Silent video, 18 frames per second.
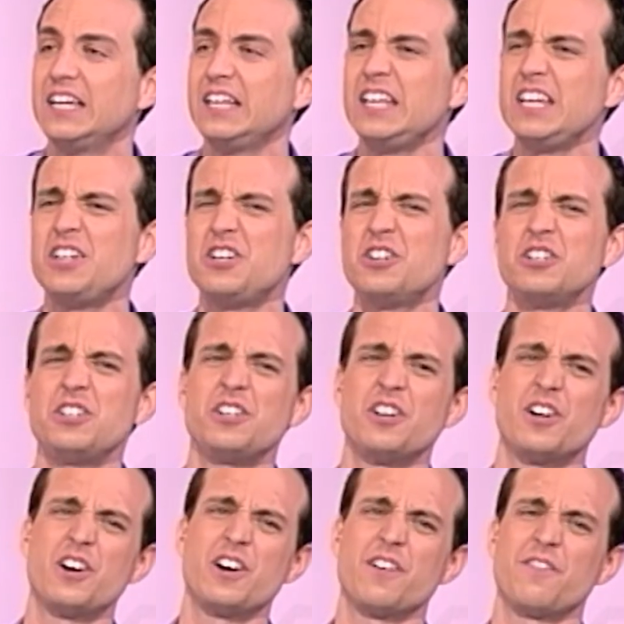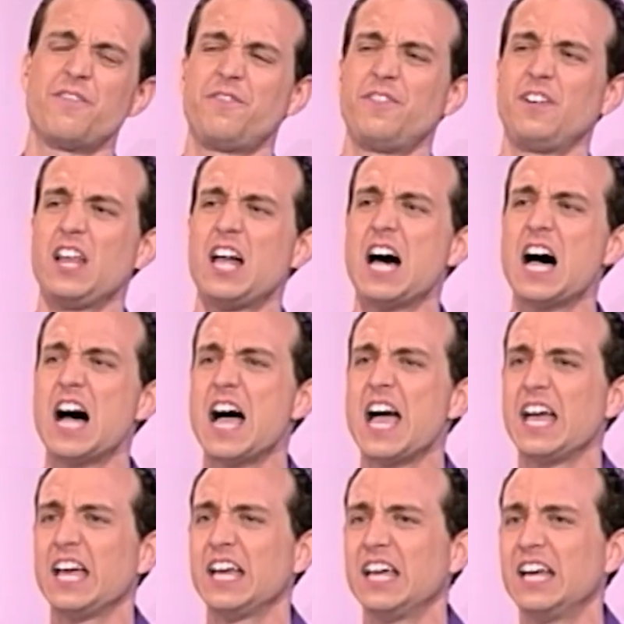He couldn't hurt a
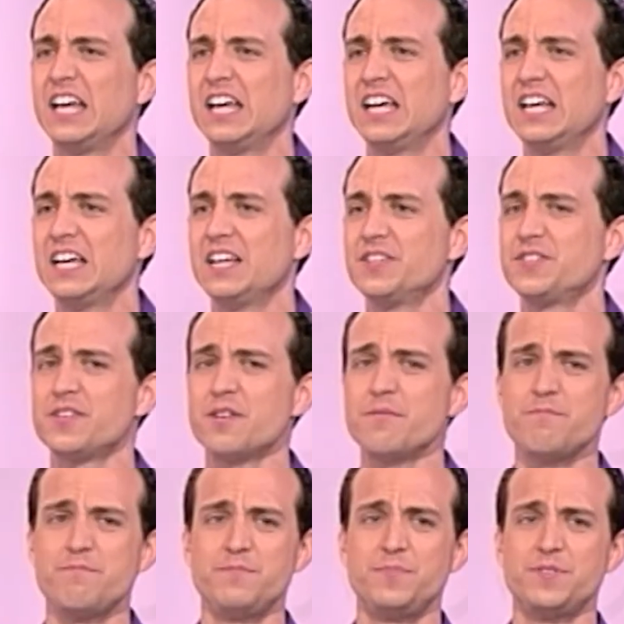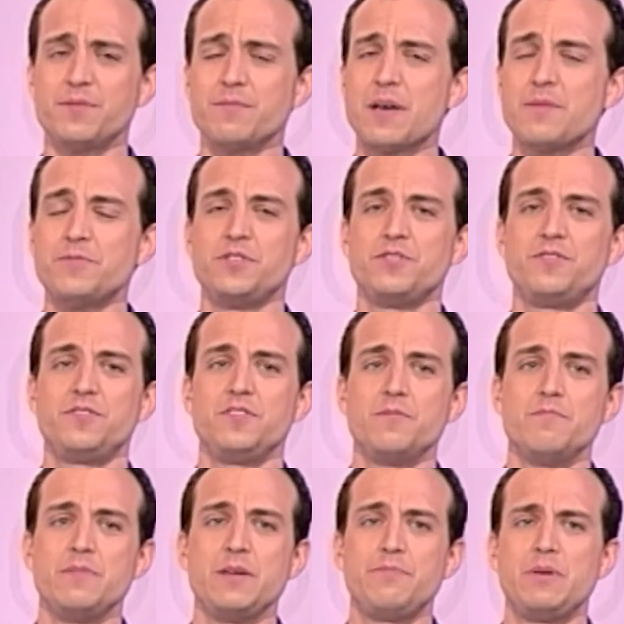fly. Sometimes
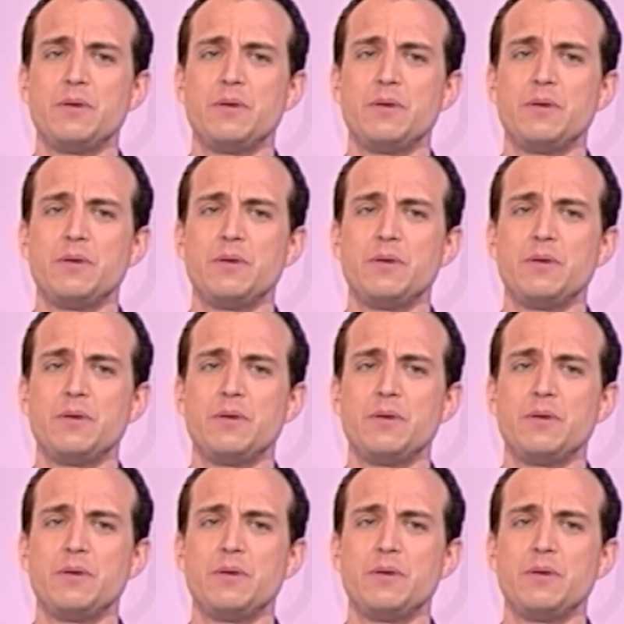you meet